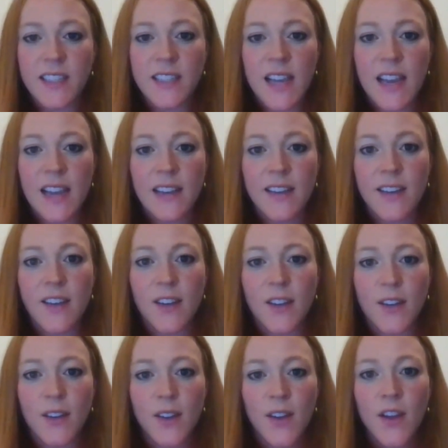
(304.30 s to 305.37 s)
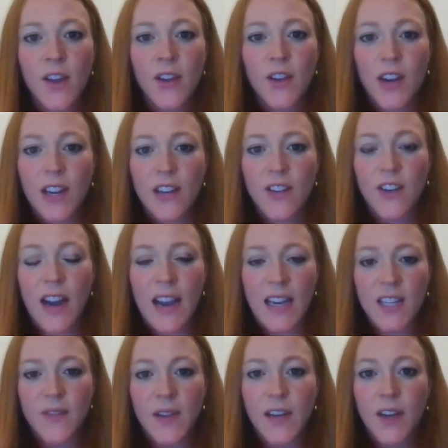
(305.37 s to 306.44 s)
designed a granular
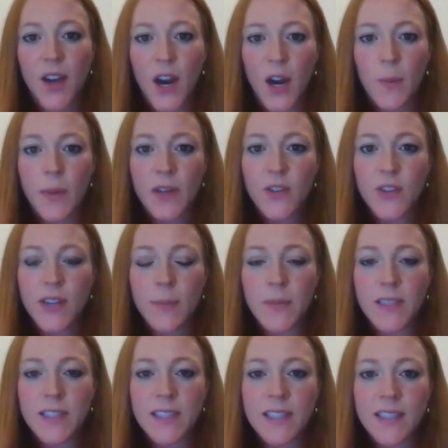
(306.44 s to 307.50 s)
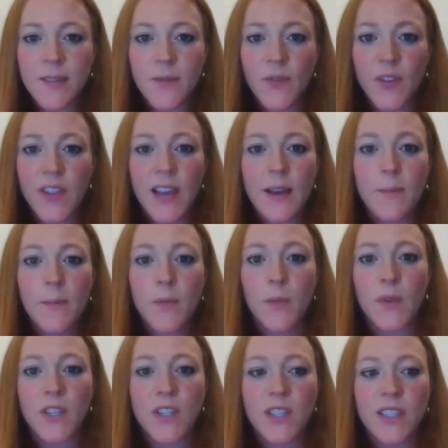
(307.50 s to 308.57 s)
activated carbon treatment system for them,
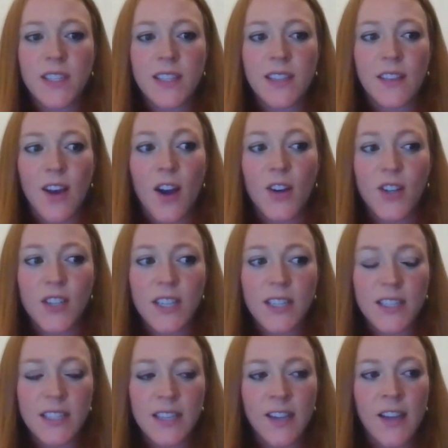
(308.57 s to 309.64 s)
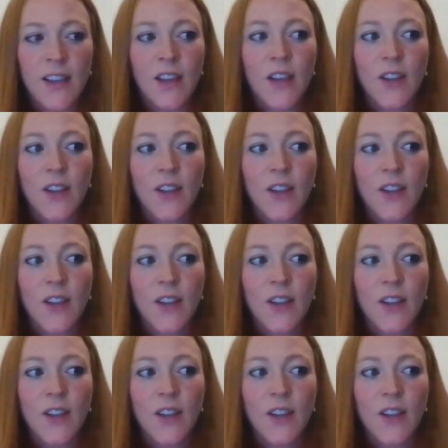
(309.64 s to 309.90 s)
which is the largest